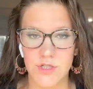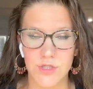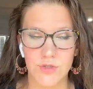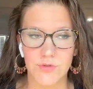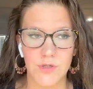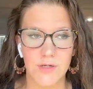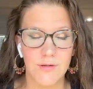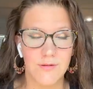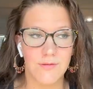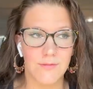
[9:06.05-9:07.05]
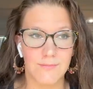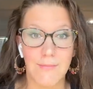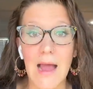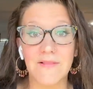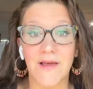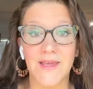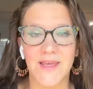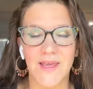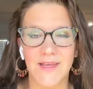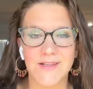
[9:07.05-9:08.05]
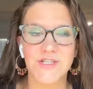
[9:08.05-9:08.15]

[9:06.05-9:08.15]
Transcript: to my liking.